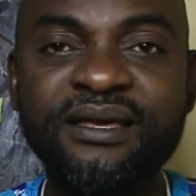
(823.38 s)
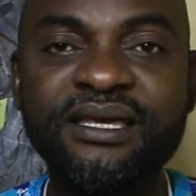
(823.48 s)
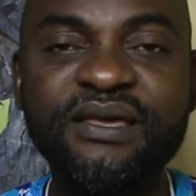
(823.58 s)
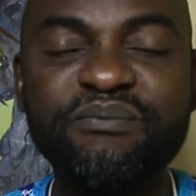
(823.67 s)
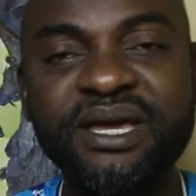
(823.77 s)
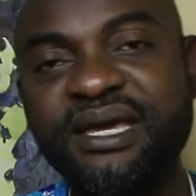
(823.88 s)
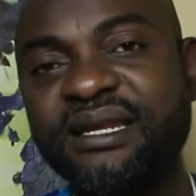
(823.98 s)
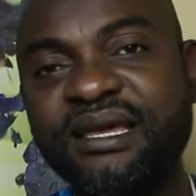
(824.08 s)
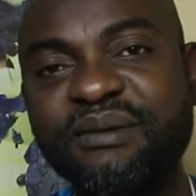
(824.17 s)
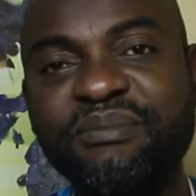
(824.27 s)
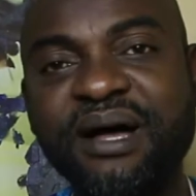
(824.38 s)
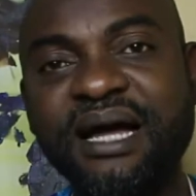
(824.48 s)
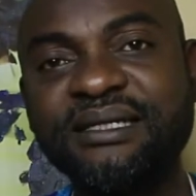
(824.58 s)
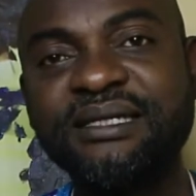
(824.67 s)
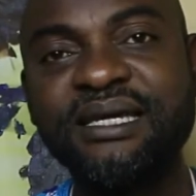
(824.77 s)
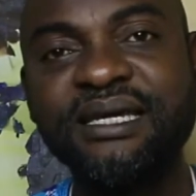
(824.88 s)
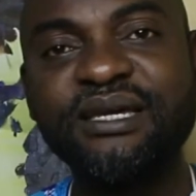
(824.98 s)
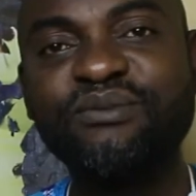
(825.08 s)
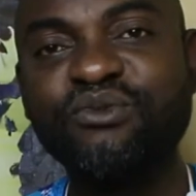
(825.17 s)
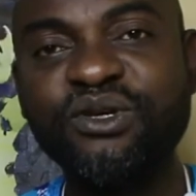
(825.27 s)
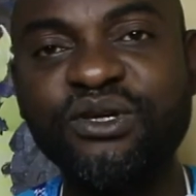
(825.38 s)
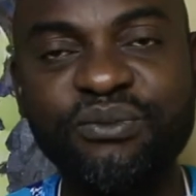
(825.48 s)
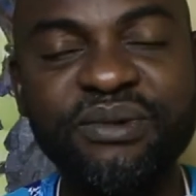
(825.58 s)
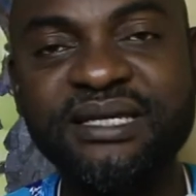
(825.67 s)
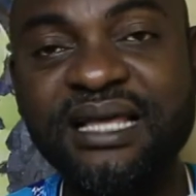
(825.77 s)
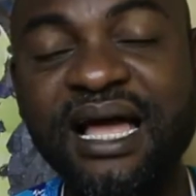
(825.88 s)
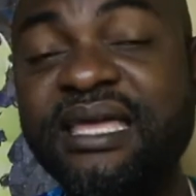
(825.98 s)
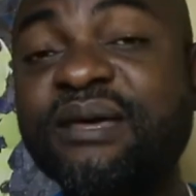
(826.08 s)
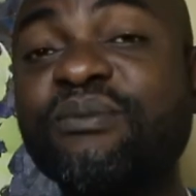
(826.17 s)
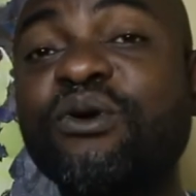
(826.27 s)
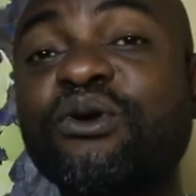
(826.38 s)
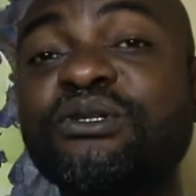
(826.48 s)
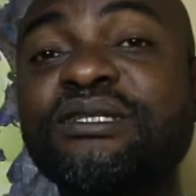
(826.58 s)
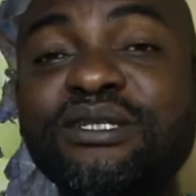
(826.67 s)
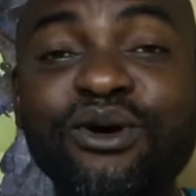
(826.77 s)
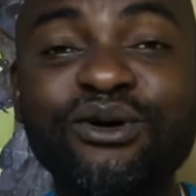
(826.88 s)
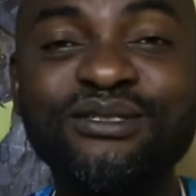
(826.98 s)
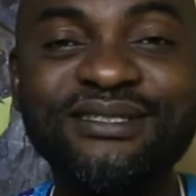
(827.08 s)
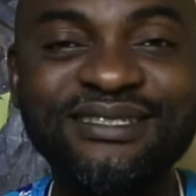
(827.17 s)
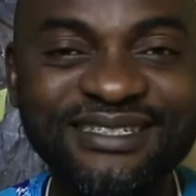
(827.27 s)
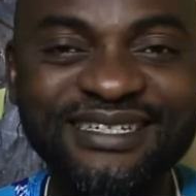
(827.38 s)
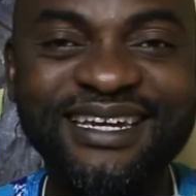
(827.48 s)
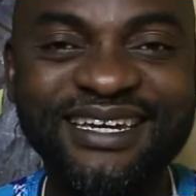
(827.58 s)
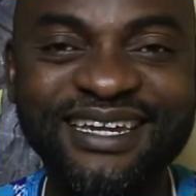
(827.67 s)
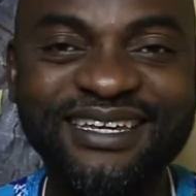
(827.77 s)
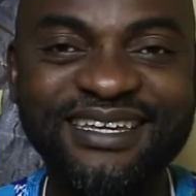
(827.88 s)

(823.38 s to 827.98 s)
keep making impact, keep doing your best, and keep closing doors gently.